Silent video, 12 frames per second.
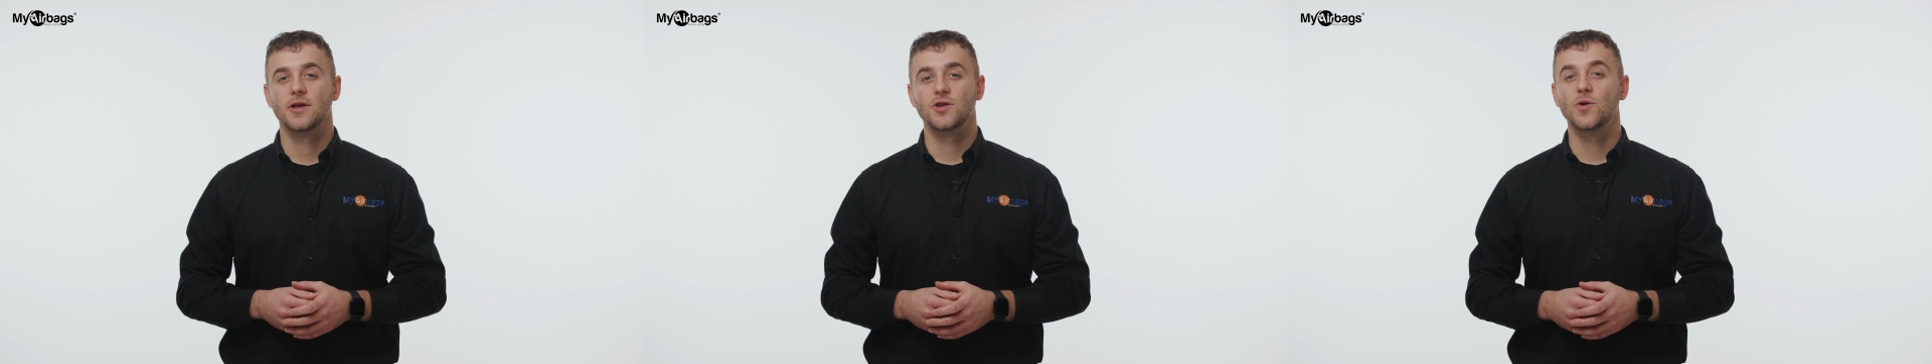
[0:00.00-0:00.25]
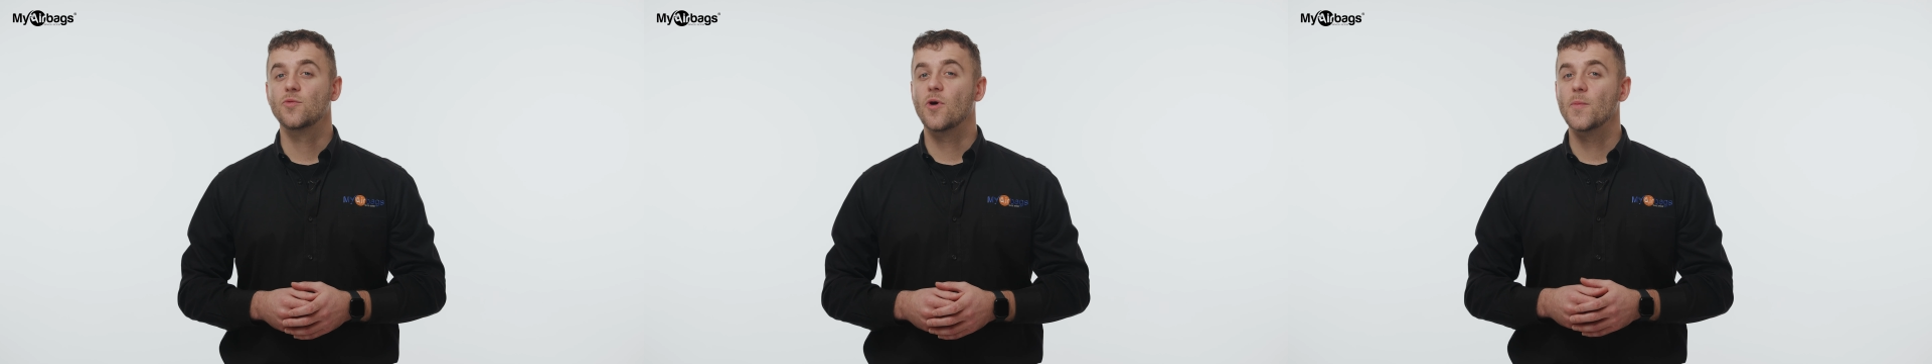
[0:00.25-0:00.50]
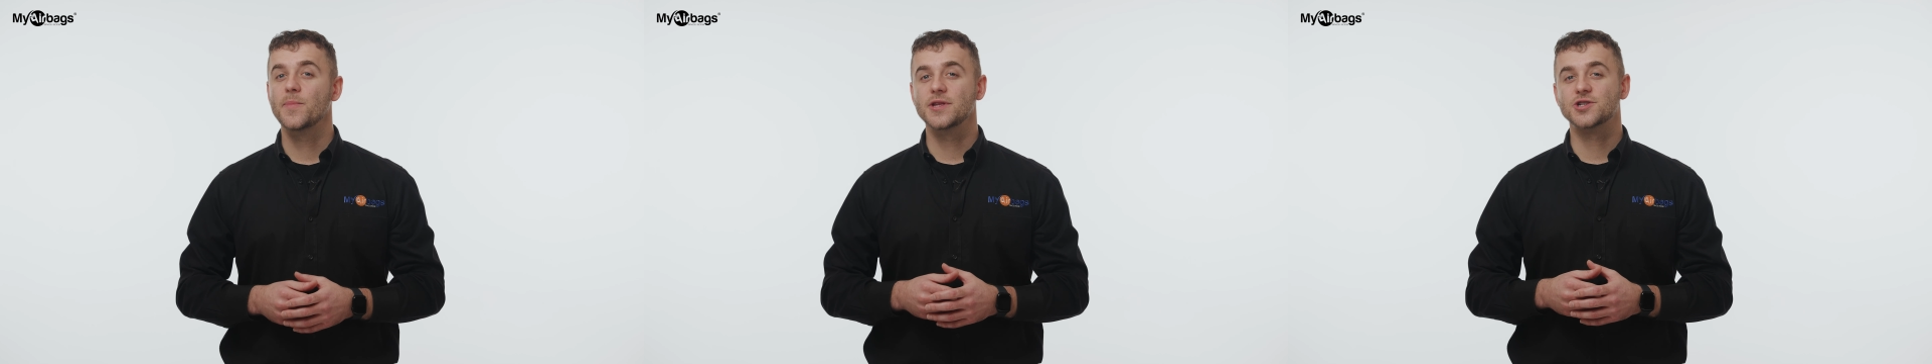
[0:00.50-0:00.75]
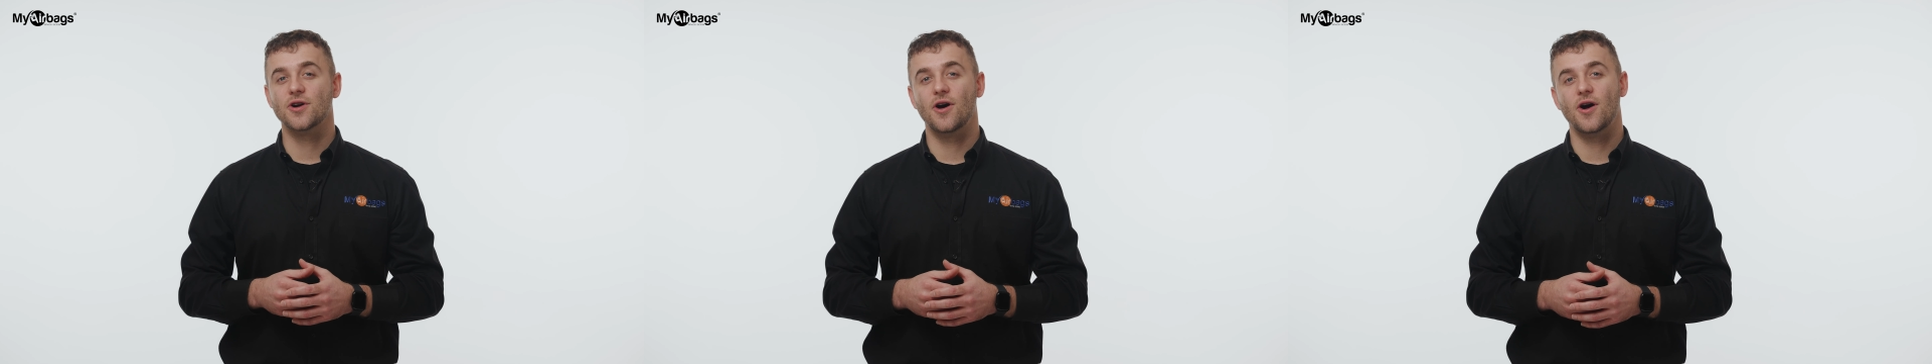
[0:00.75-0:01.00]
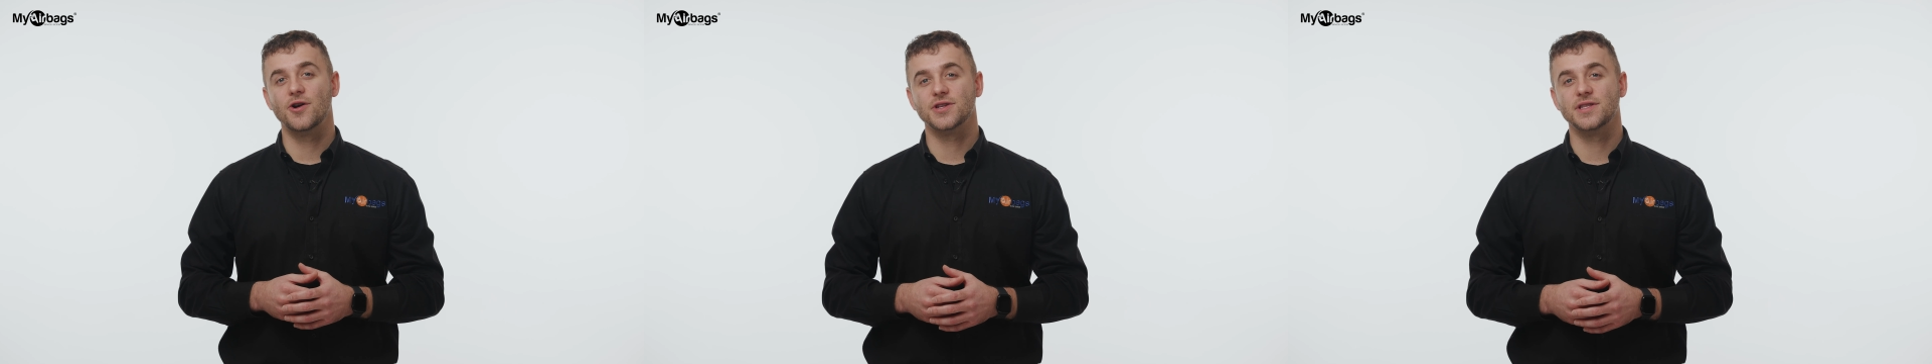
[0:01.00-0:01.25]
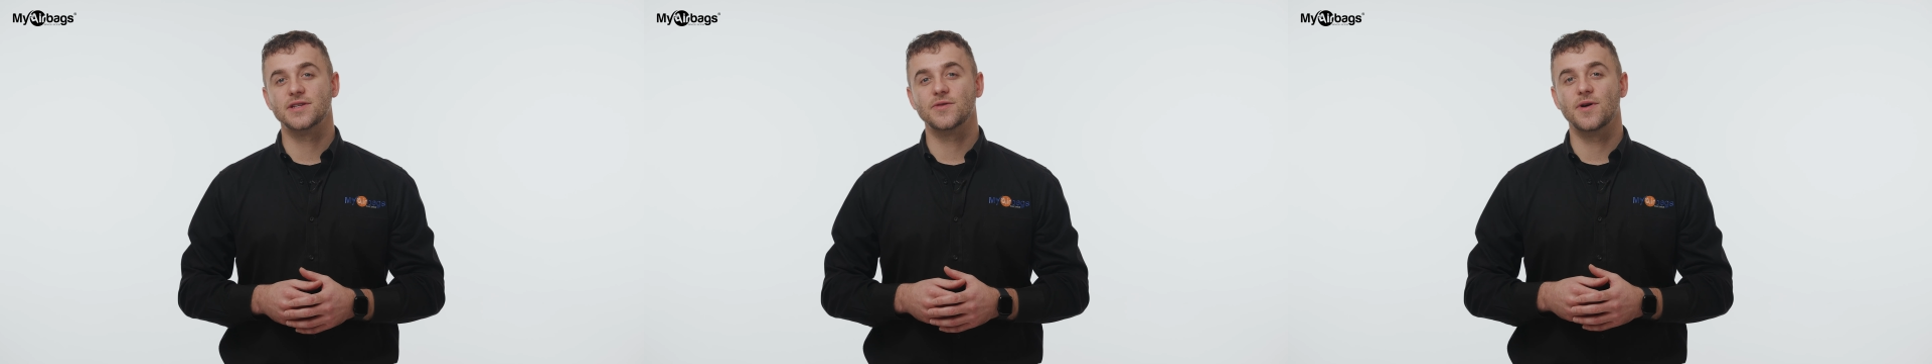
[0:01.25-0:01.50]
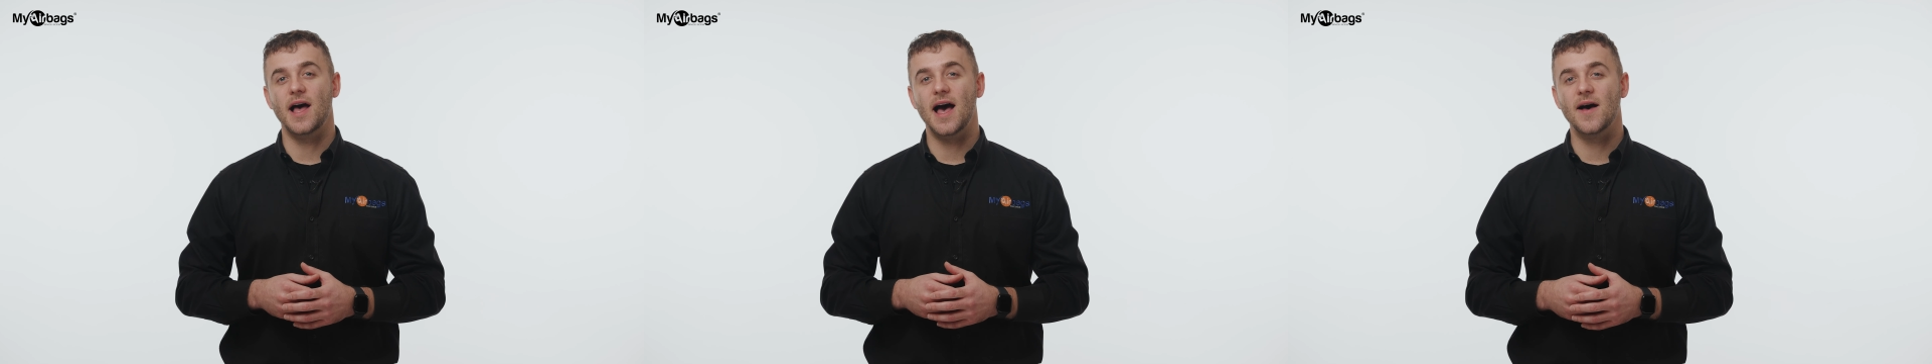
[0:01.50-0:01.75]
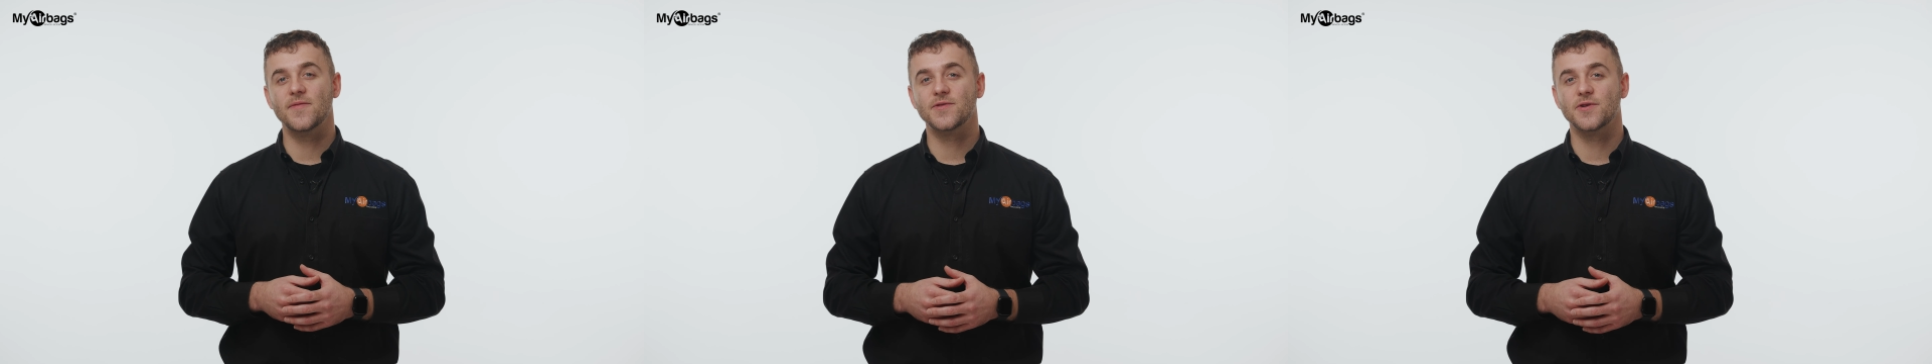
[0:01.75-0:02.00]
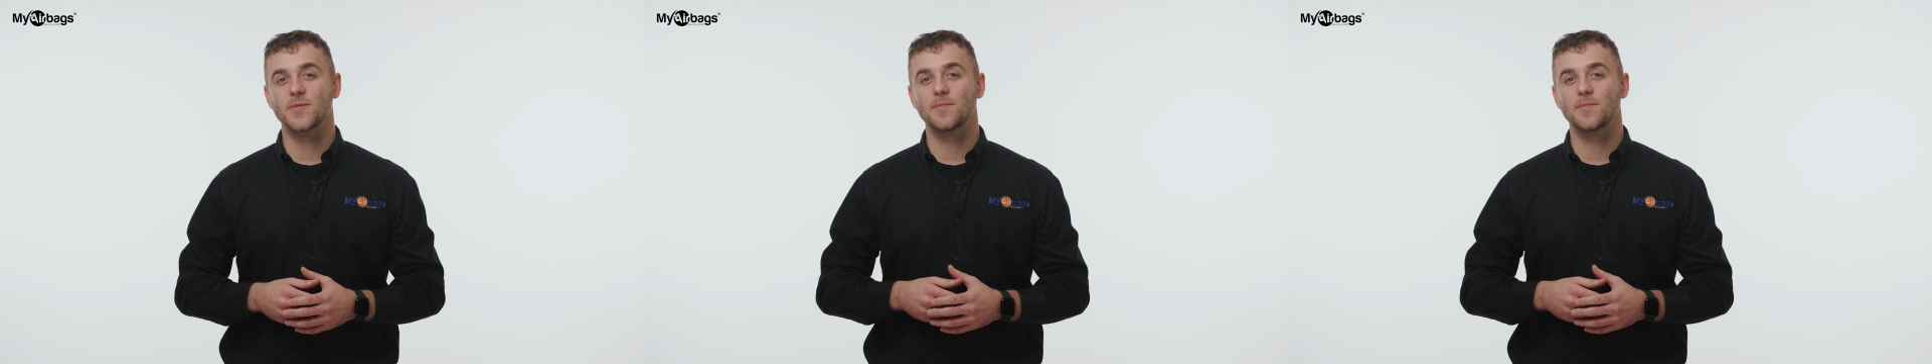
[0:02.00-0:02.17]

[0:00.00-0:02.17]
You won't be charged until after